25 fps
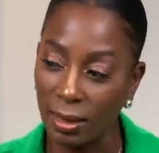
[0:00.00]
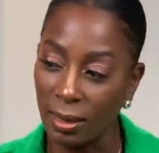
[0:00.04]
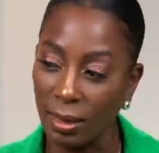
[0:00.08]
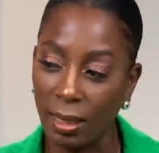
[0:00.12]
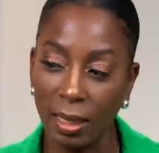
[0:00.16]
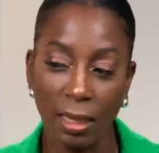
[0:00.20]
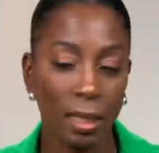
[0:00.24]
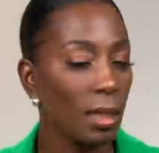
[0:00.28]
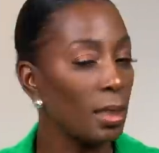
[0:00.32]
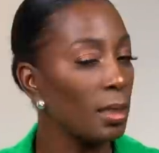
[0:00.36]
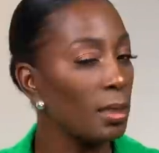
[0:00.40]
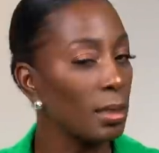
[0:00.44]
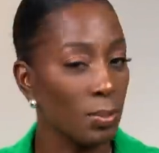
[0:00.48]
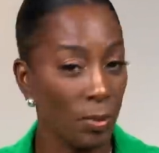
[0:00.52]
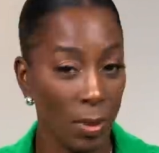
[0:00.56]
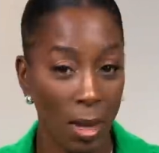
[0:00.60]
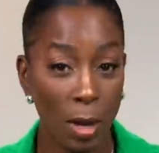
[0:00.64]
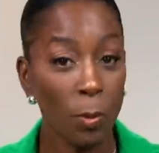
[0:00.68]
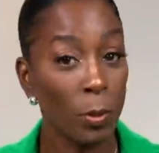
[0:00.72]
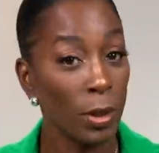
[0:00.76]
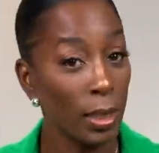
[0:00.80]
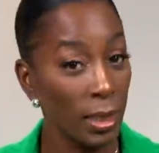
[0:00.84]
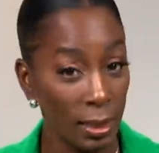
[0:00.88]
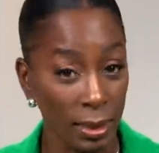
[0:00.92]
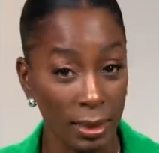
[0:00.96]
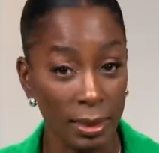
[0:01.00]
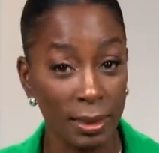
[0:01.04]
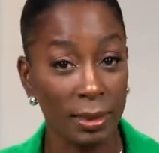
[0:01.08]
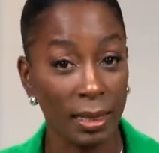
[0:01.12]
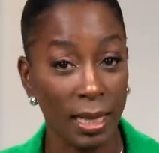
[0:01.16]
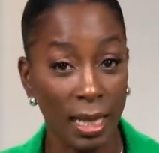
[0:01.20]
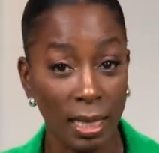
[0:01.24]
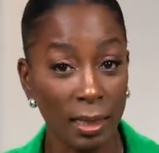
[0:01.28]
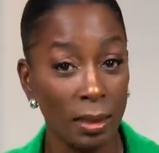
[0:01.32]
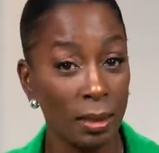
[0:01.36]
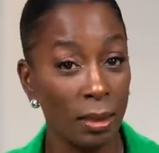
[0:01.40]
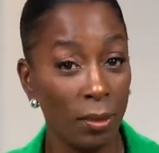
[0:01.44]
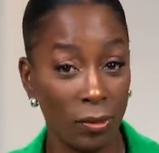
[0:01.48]
and it is my weakness,
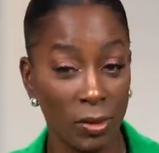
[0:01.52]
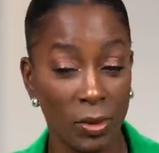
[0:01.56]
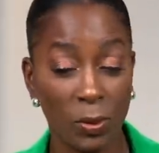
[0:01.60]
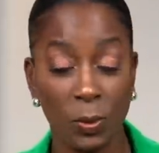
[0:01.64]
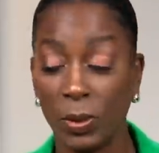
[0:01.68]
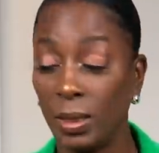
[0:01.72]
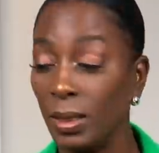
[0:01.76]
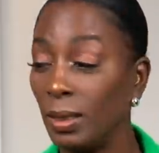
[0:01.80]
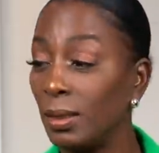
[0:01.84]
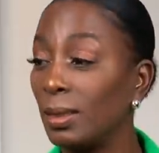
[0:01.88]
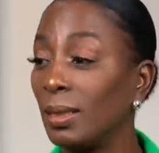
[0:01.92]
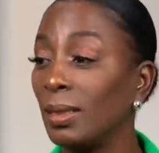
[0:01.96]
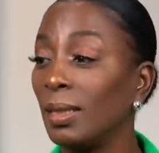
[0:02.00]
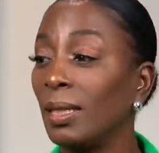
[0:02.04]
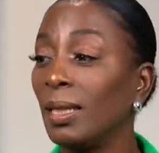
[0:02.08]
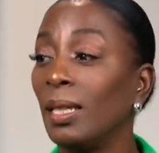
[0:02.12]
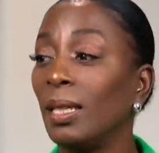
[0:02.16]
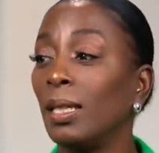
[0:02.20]
I love sweets.